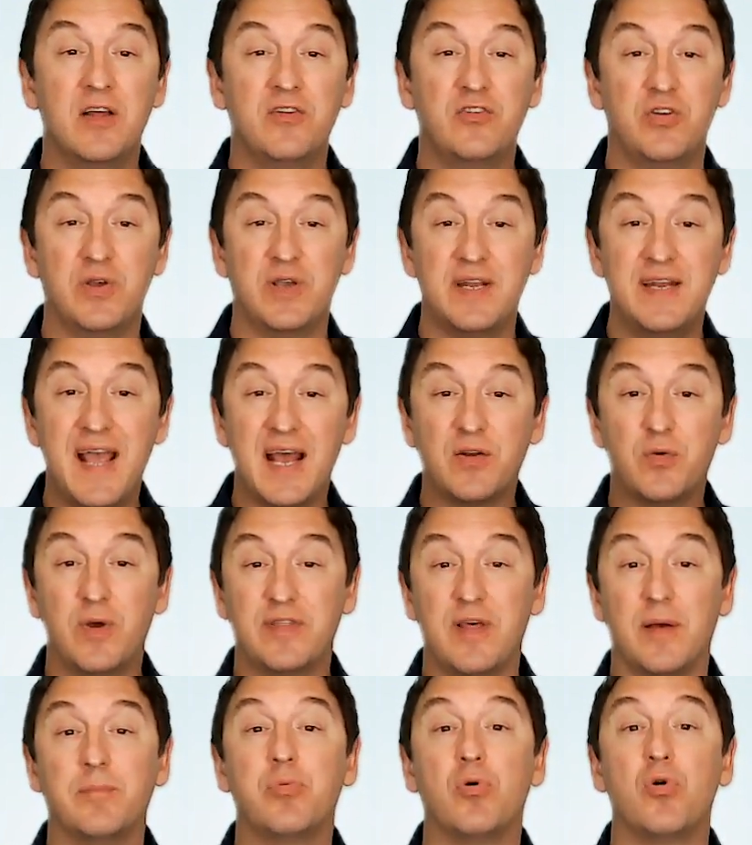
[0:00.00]
to connect
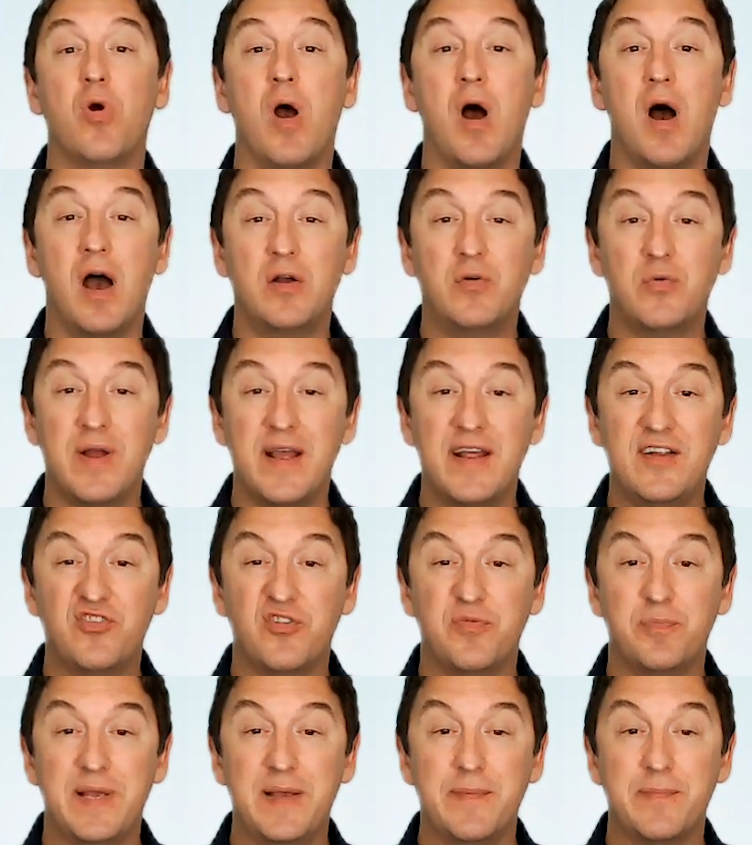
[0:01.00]
with a broad range
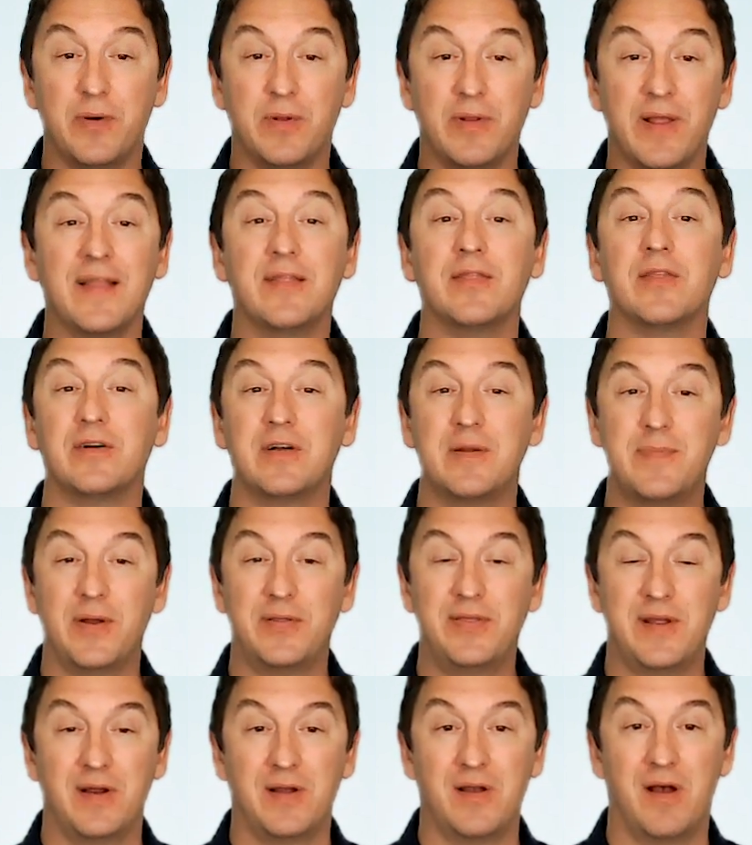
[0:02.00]
of people and learn
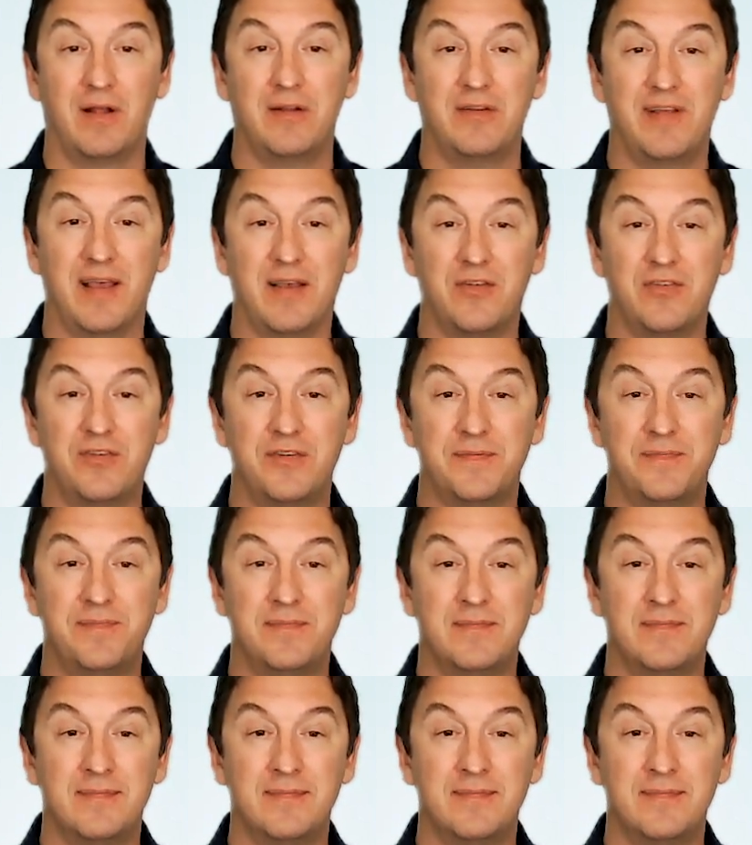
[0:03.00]
about their contexts.